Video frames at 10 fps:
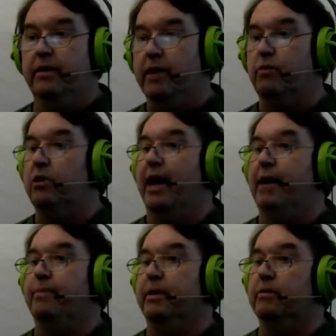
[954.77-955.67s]
They were
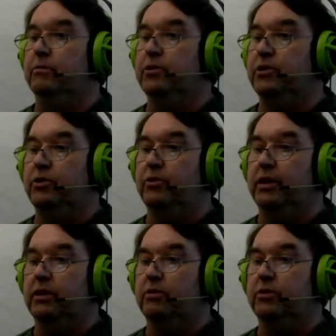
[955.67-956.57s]
happy
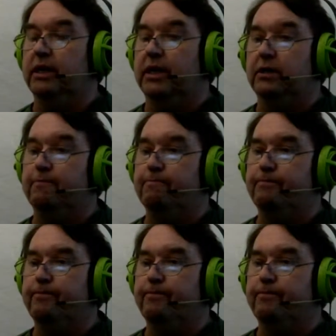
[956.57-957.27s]
during those years.